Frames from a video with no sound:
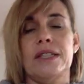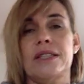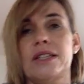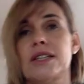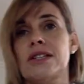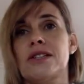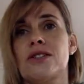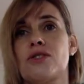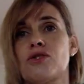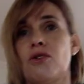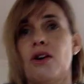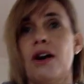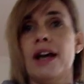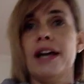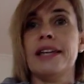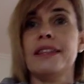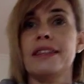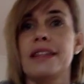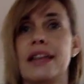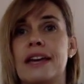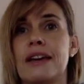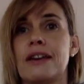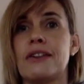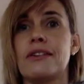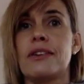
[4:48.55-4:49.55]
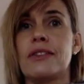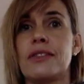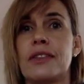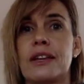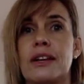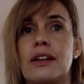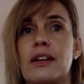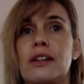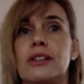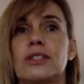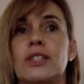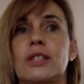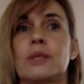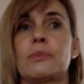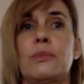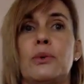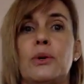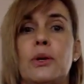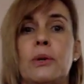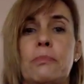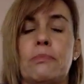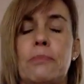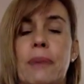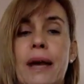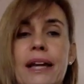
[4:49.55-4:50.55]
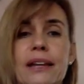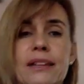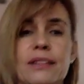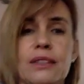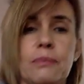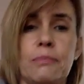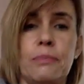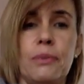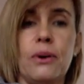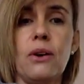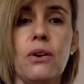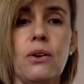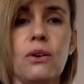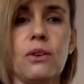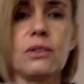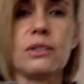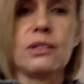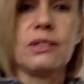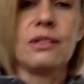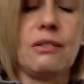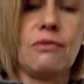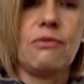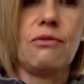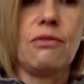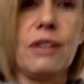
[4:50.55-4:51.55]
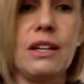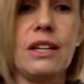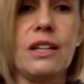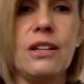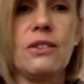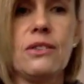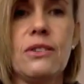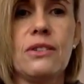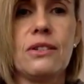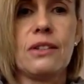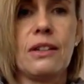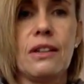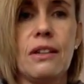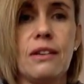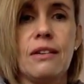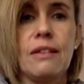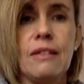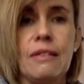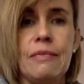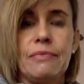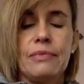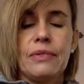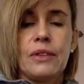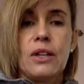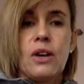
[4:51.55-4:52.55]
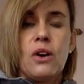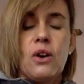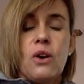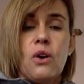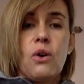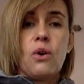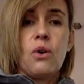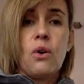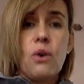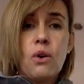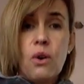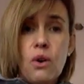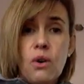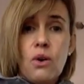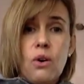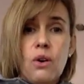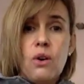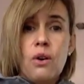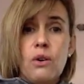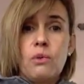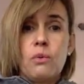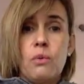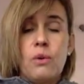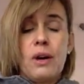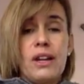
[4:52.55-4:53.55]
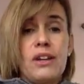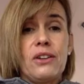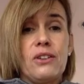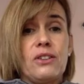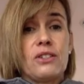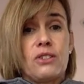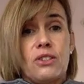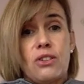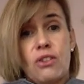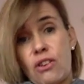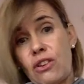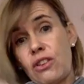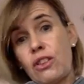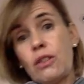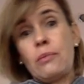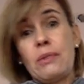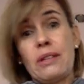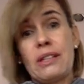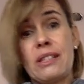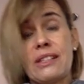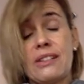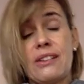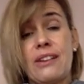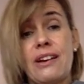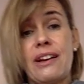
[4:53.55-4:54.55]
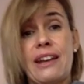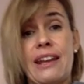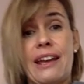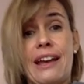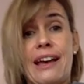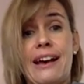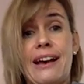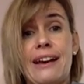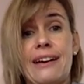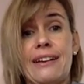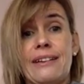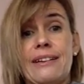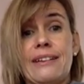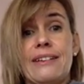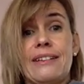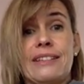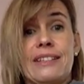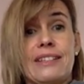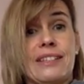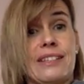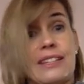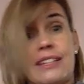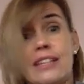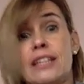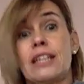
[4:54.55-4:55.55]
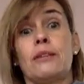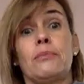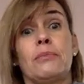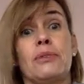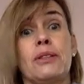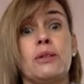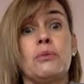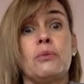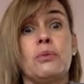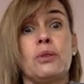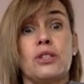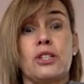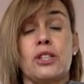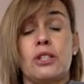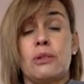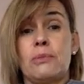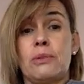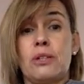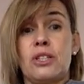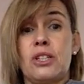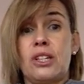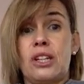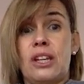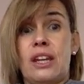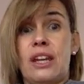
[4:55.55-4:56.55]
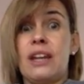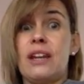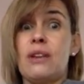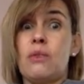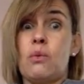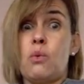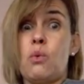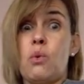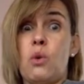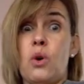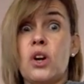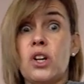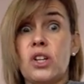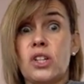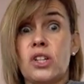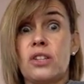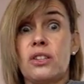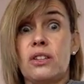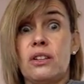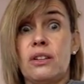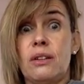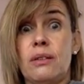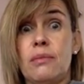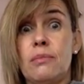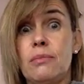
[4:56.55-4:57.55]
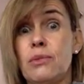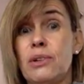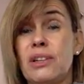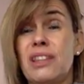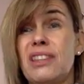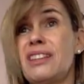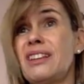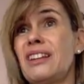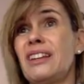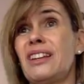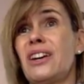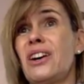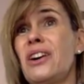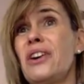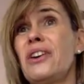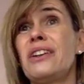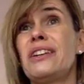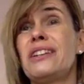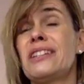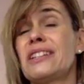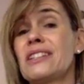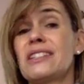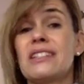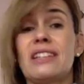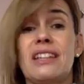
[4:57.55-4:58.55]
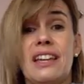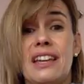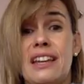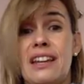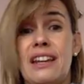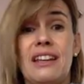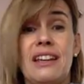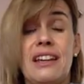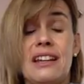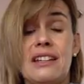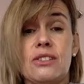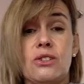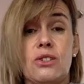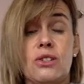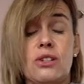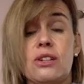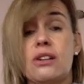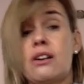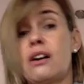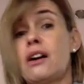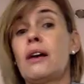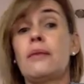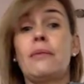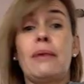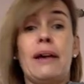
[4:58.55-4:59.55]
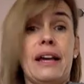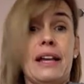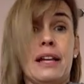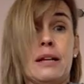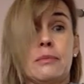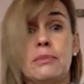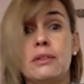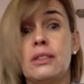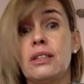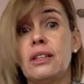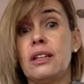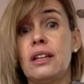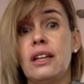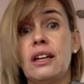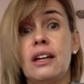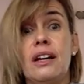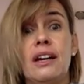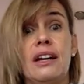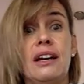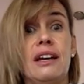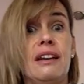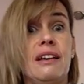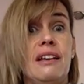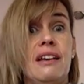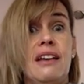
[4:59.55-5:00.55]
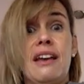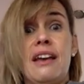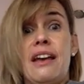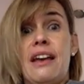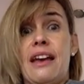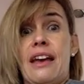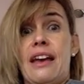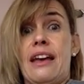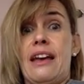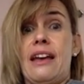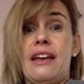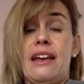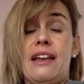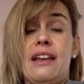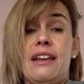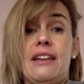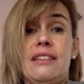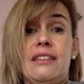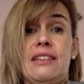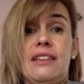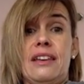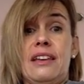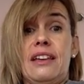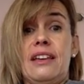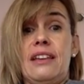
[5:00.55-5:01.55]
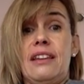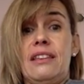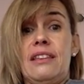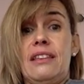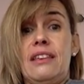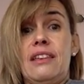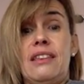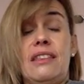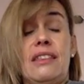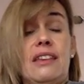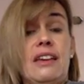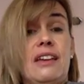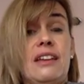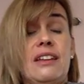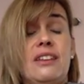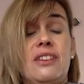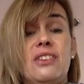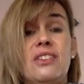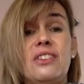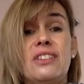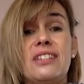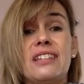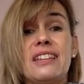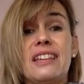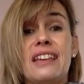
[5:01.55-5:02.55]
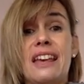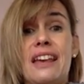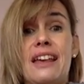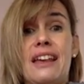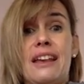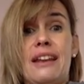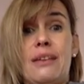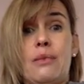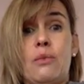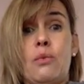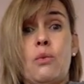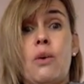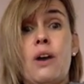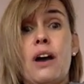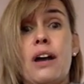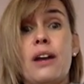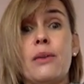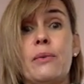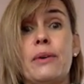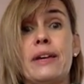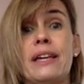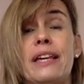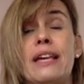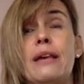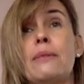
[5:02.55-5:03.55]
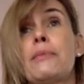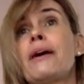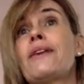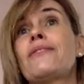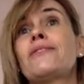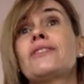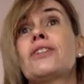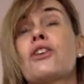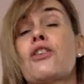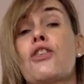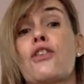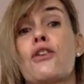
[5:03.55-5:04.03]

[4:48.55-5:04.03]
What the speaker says: just drying there, and then I'll just put it back in the box and reuse it. Or why not turn them inside out, stick them in the washing machine, wash them with your load, doesn't take any extra time, hang them on the line, and then they're there to use again. Why do we keep having to